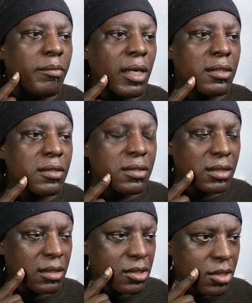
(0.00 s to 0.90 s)
muscles
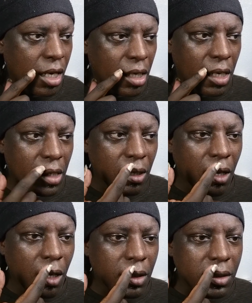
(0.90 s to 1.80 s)
in the jawline,
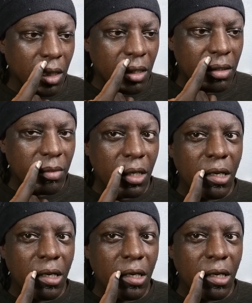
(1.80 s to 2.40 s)
all the tiny,